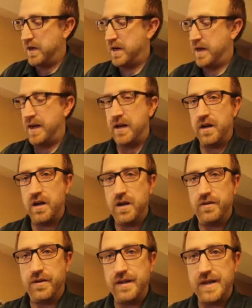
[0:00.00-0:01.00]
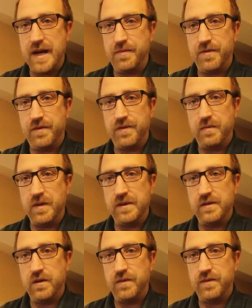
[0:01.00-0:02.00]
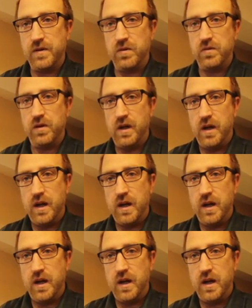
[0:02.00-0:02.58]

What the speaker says: and I had another adapter for my cell phone